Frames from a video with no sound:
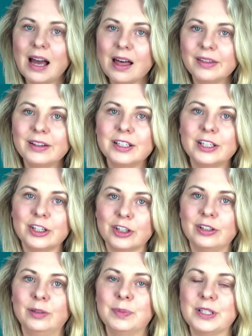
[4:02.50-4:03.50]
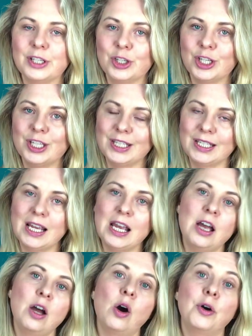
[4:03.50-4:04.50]
Other additional positions
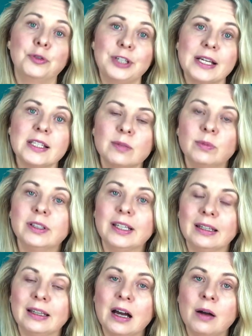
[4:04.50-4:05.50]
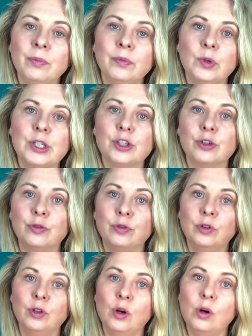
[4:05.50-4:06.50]
of taxable income which
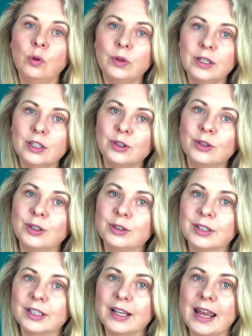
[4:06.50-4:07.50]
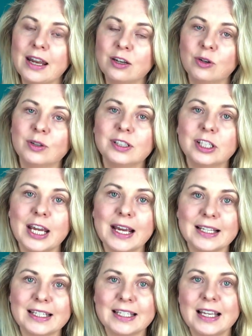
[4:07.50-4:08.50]
flow into your annual
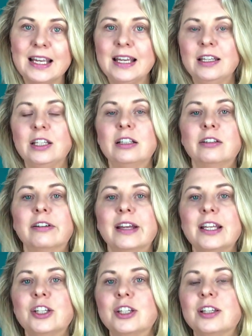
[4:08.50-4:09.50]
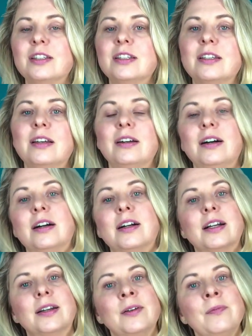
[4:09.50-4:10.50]
tax declarations
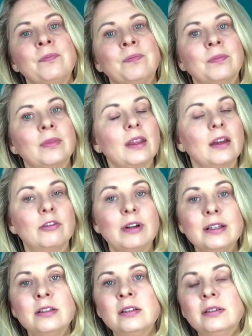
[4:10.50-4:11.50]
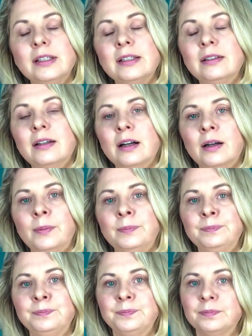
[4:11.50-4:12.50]
are rental
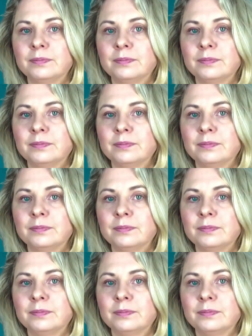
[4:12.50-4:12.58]
income,